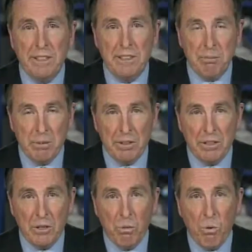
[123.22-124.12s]
that the
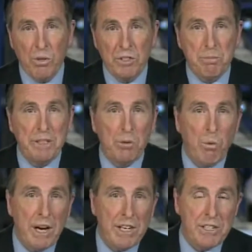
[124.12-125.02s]
political war is being
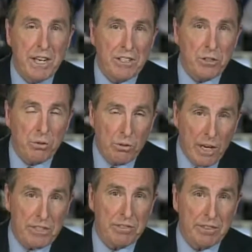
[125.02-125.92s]
waged as
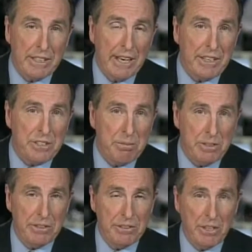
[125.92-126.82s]
aggressively as the
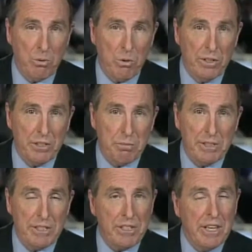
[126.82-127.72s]
military war is,
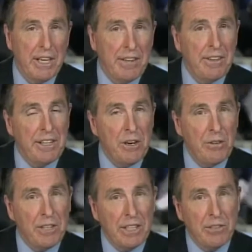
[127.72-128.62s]
because they know
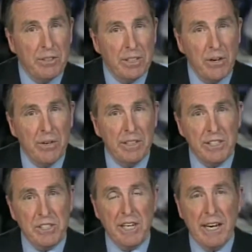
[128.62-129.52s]
they can only go in
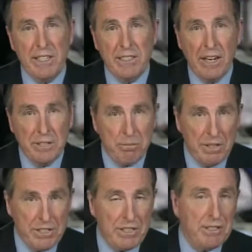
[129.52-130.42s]
and sanitize
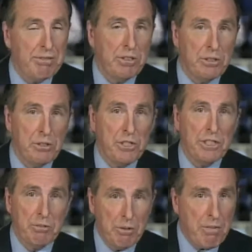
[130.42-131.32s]
places like
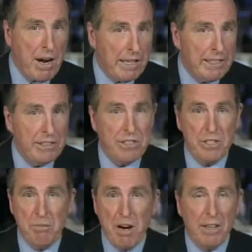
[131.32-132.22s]
Fallujah and Ramadi and
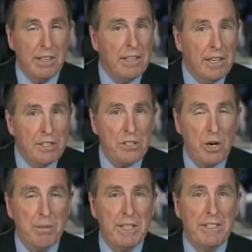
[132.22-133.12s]
Samarra
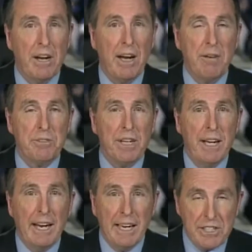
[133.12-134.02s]
so many times.
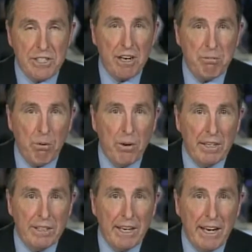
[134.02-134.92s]
At some
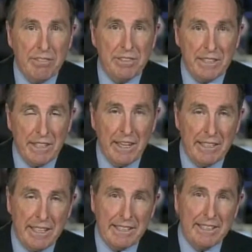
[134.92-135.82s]
point they have to cut
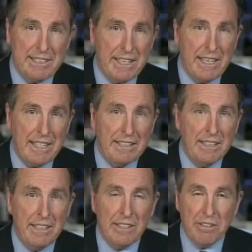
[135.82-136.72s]
and contain
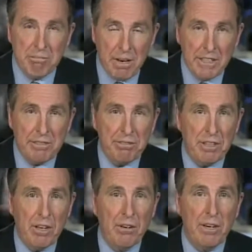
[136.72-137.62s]
the money
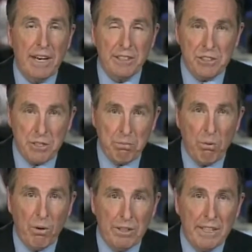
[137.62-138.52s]
flow and the
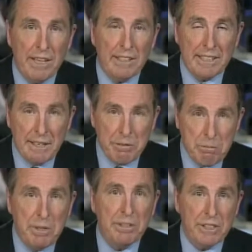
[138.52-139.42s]
support that keeps
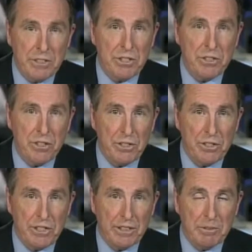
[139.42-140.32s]
building this
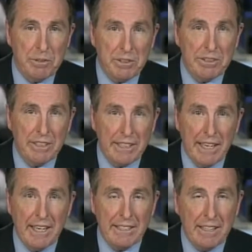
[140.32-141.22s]
insurgency. The military
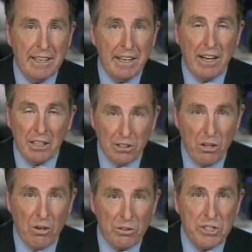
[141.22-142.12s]
can't
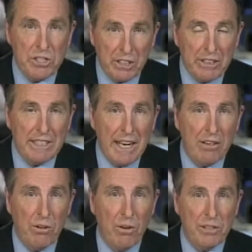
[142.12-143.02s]
alone just clean
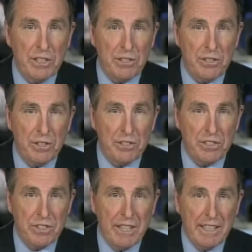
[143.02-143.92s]
out all the
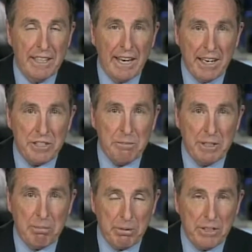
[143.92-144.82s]
insurgents. It has to
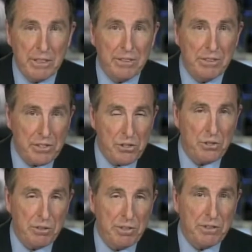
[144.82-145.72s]
be a political and a
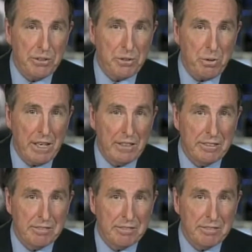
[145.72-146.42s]
social victory as well.